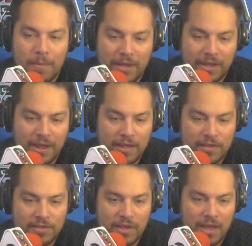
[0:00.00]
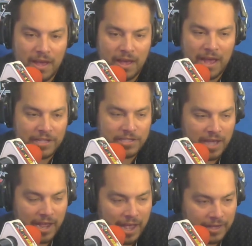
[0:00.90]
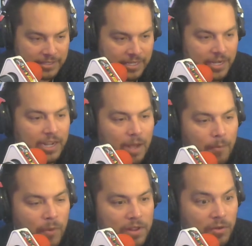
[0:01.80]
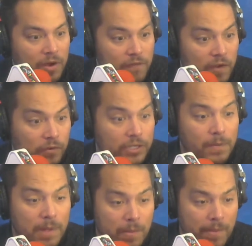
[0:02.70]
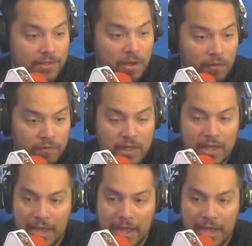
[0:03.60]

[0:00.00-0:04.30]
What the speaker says: because I did it a couple weeks ago and I felt good about myself,